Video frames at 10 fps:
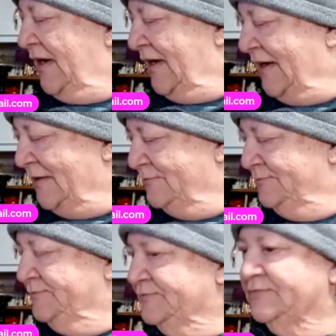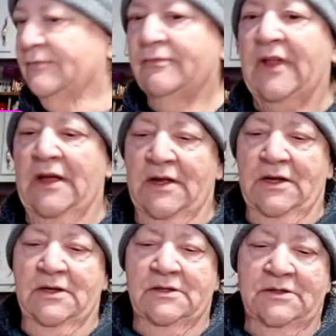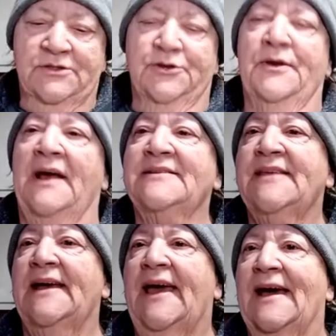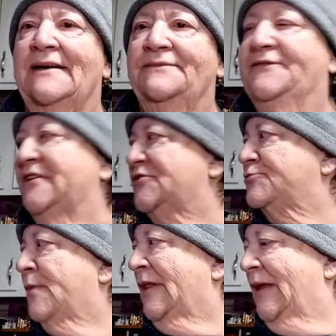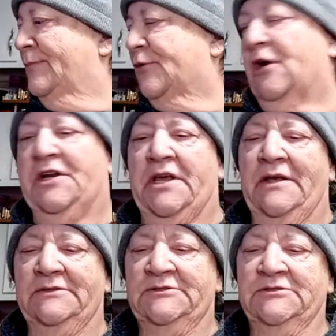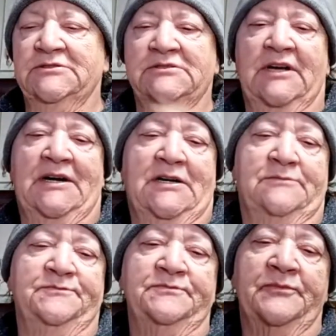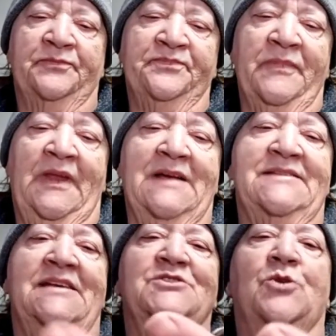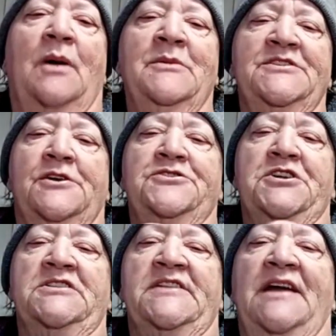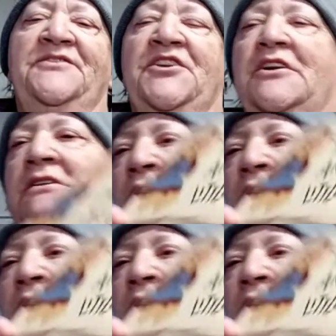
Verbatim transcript: Um, so next I have this really pretty, um, it says grandmas are just antique